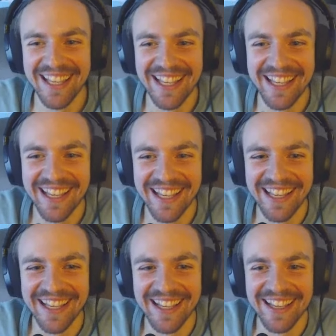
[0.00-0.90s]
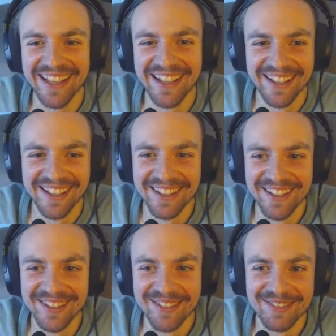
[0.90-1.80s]

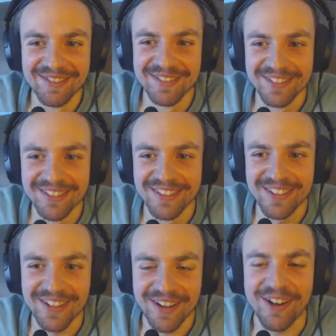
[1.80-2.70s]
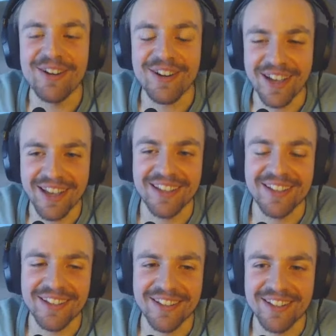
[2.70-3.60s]

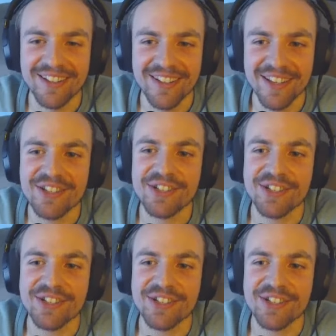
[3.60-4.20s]
This person isn't speaking.